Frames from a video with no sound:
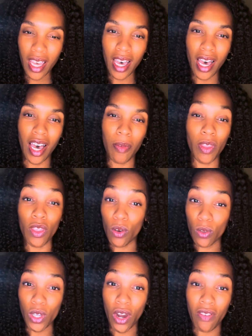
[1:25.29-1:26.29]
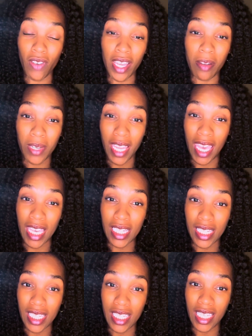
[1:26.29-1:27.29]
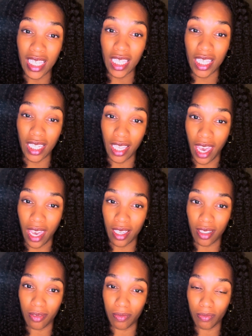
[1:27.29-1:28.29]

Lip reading: And those are vitamin A, D, E, and K.